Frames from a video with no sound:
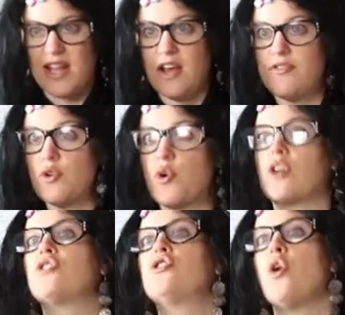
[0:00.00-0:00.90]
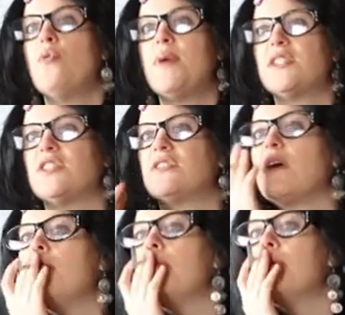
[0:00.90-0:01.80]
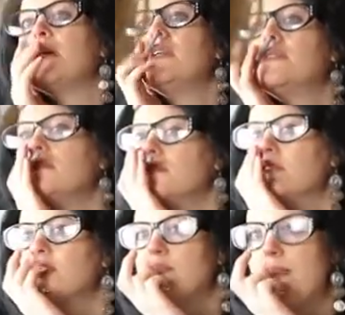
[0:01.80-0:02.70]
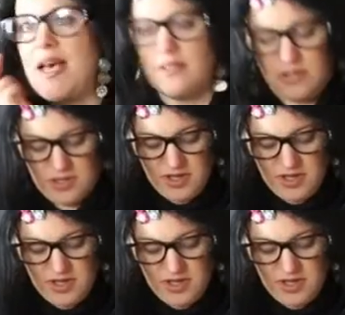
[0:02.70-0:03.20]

I love your work so much. It's oh, it's the best.